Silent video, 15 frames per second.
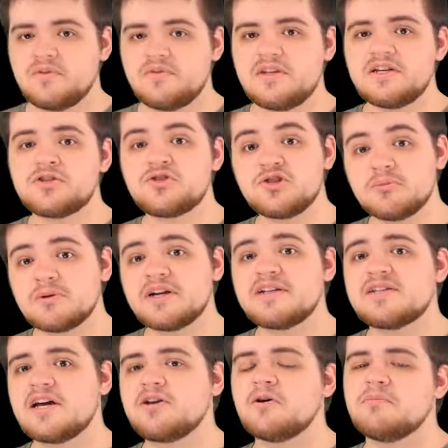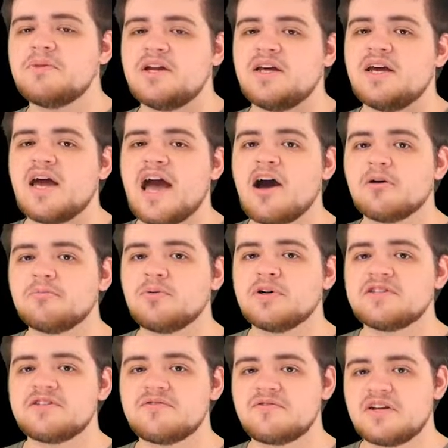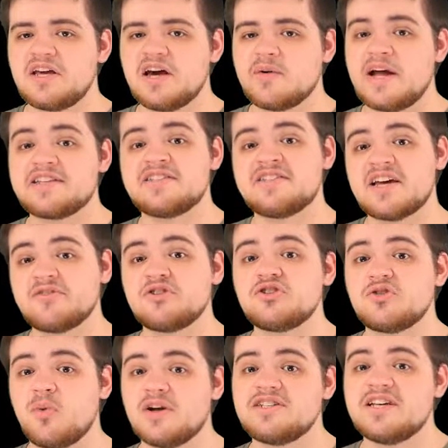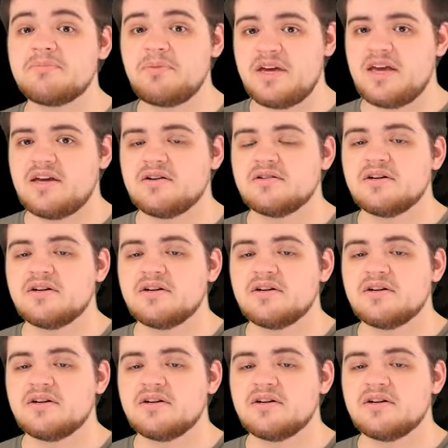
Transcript: The Super Nintendo Mini outputs a video at 720p.